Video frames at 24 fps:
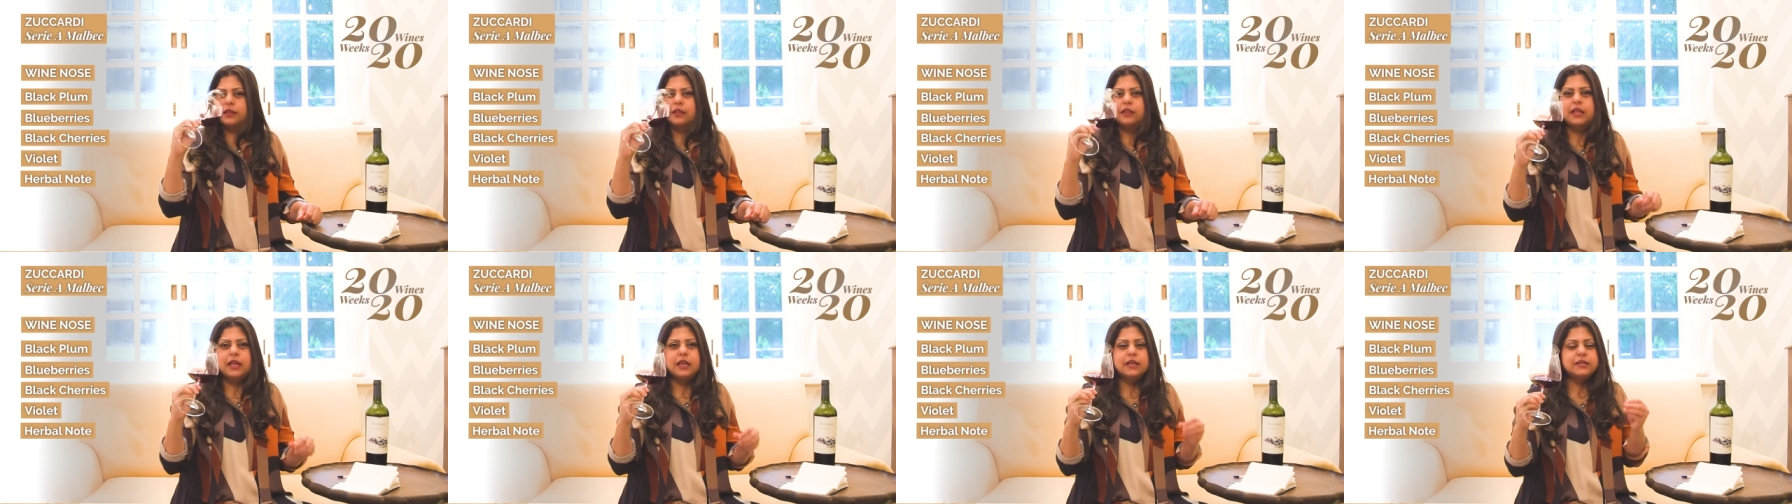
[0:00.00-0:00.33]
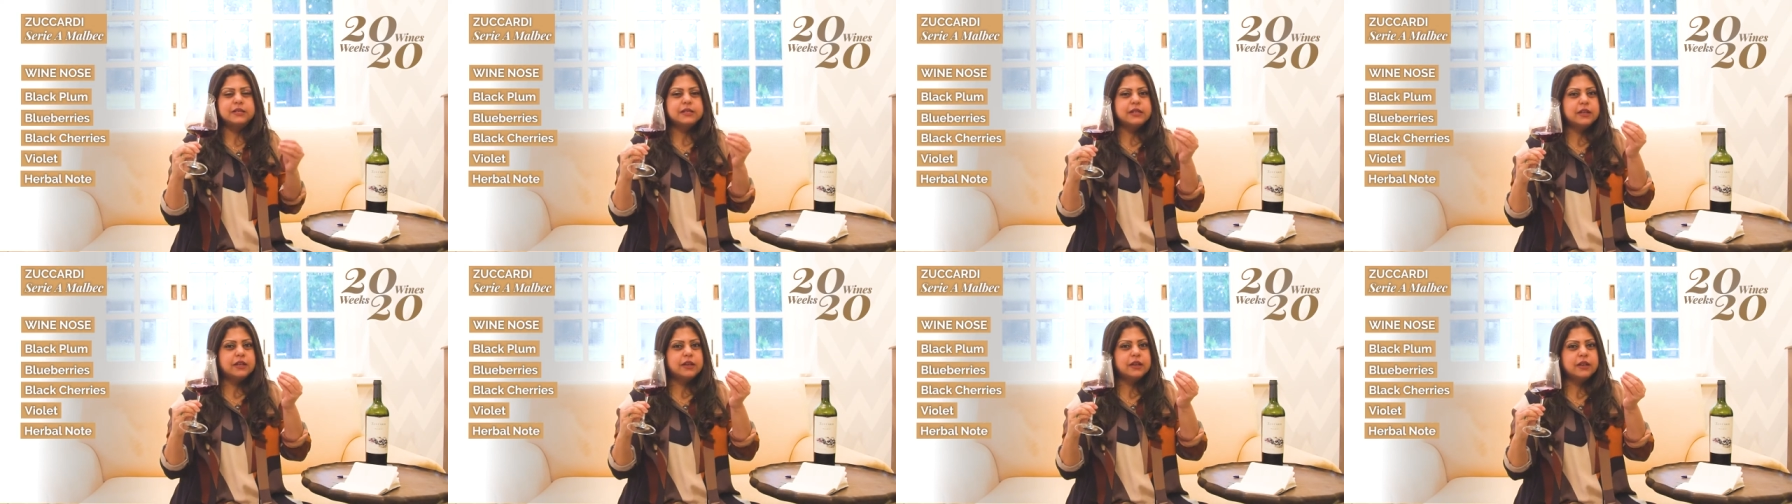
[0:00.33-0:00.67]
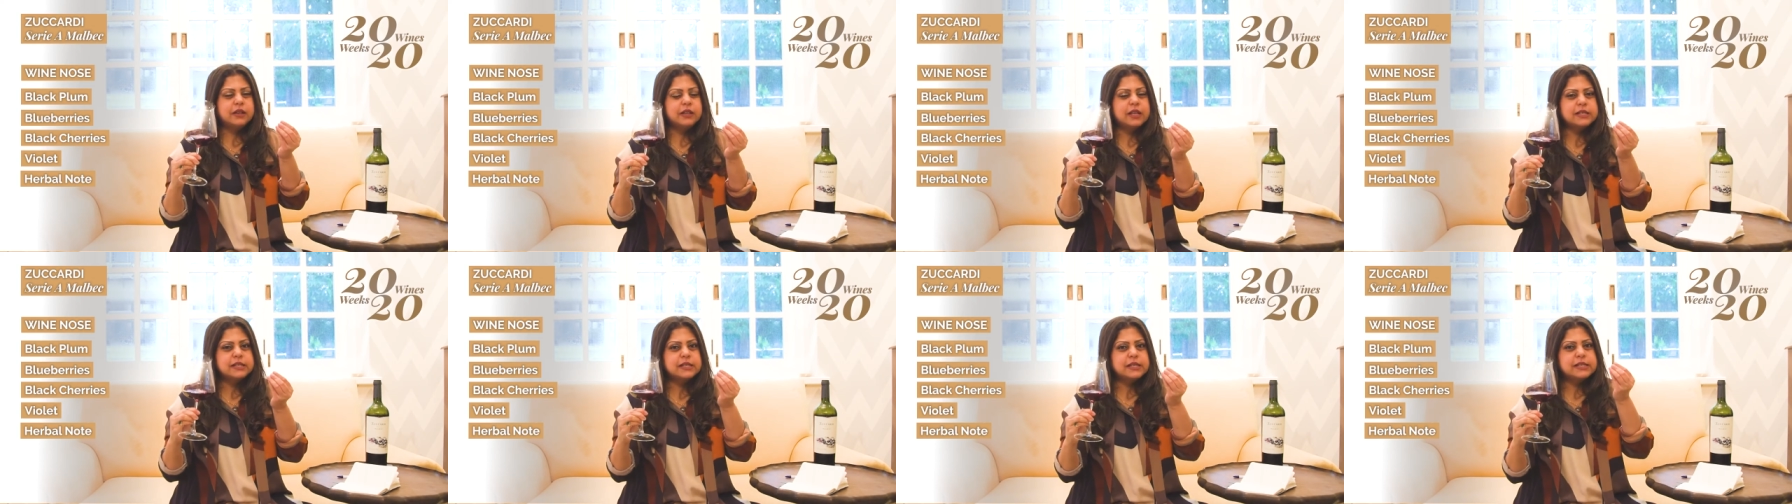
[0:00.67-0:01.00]
There's a
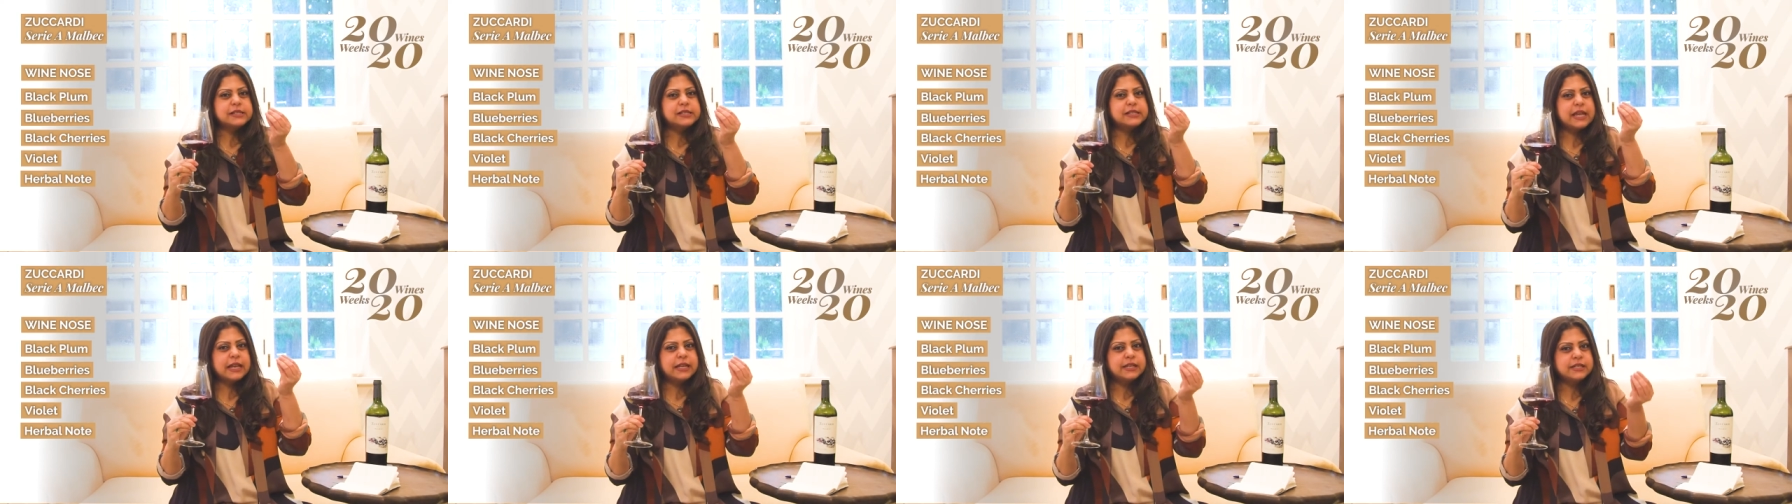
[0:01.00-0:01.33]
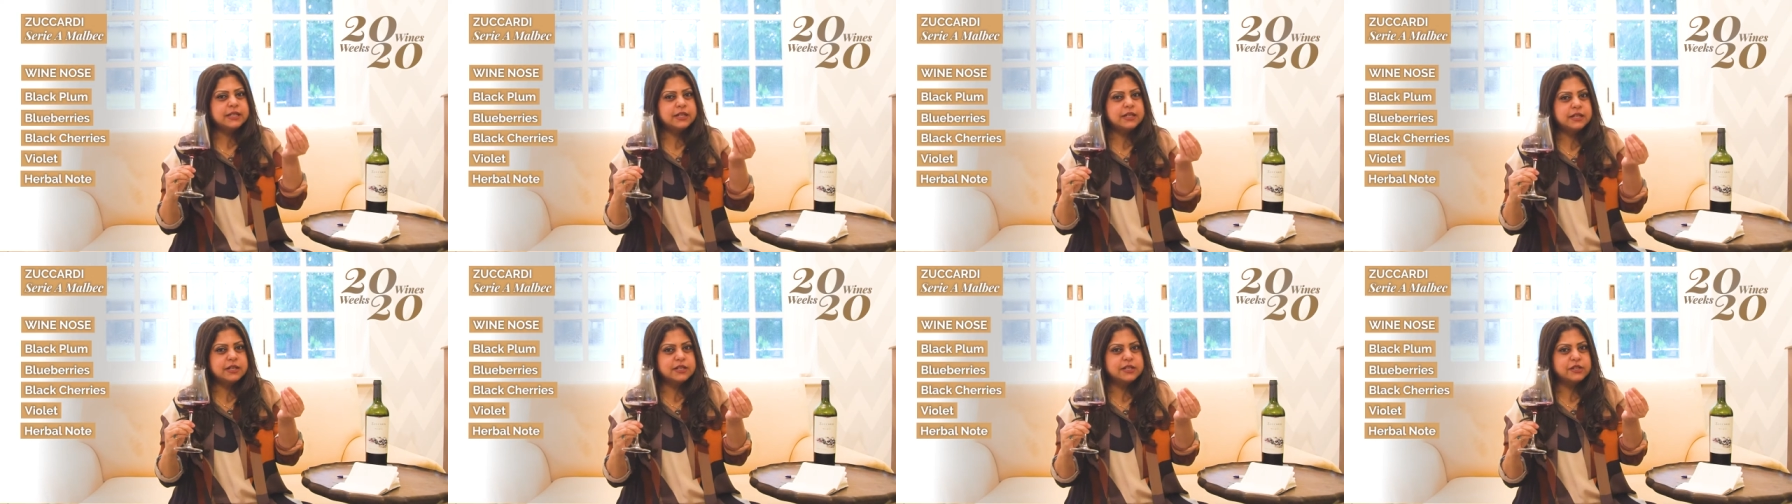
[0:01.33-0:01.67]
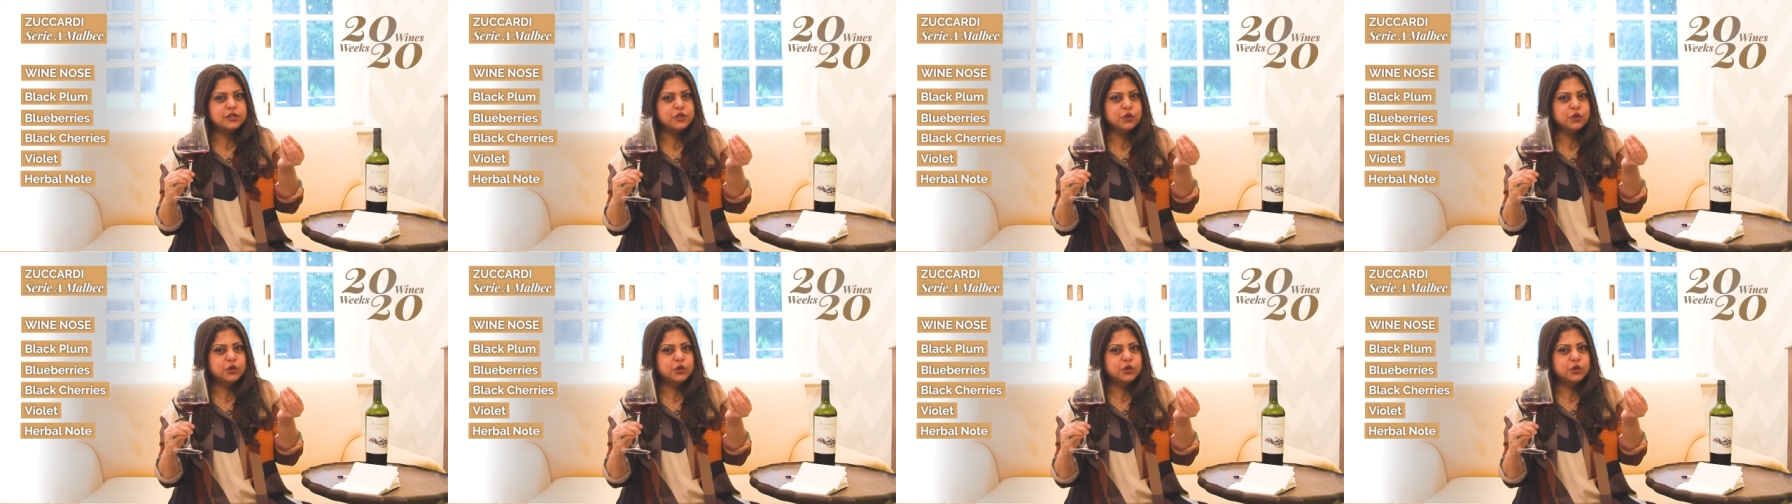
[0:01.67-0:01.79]
scentedness